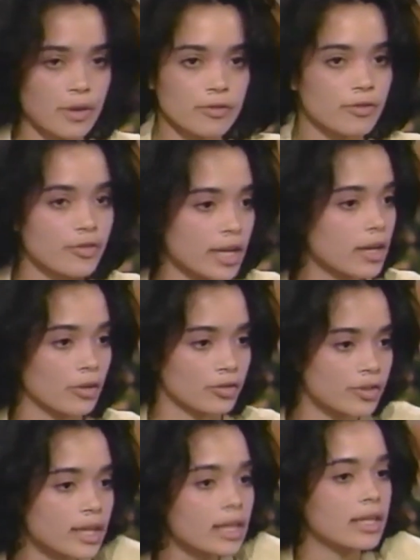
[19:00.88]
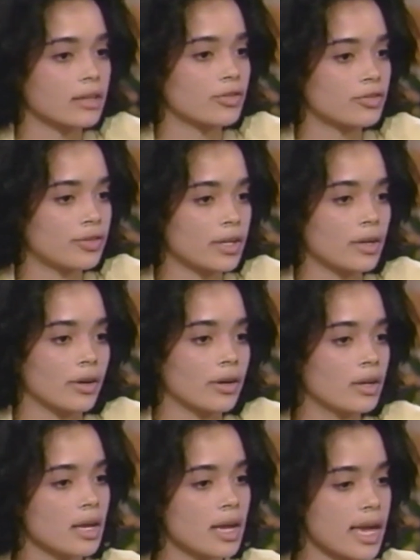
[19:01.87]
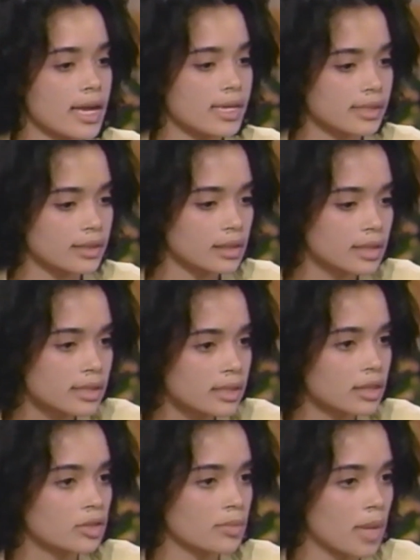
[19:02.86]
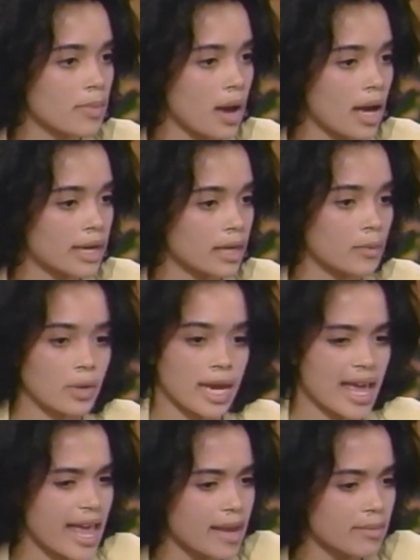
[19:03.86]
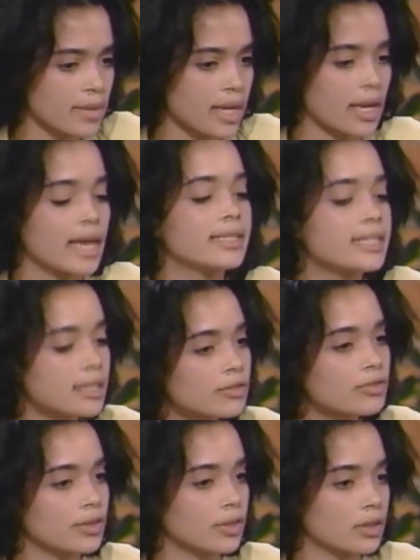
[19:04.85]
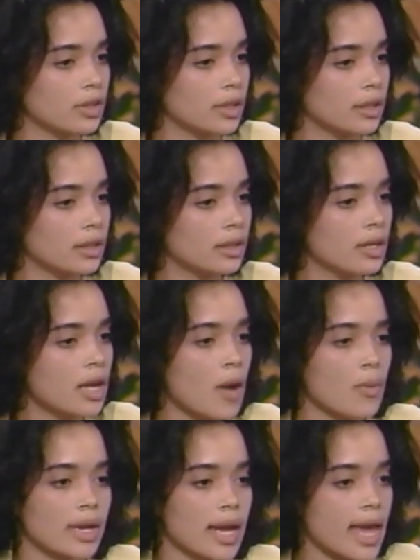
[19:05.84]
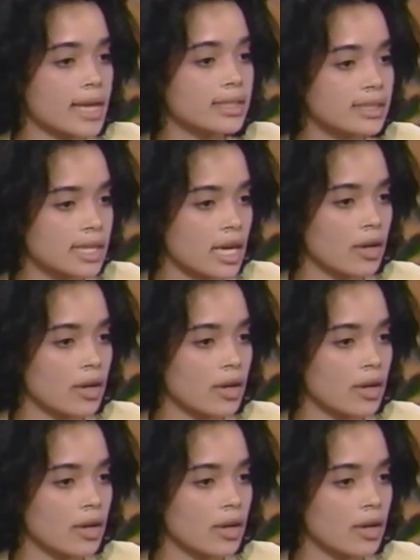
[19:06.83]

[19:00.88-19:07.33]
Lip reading: fear, feeling the fear, is listening to my body. And when I ate meat, I didn't feel good. When I ate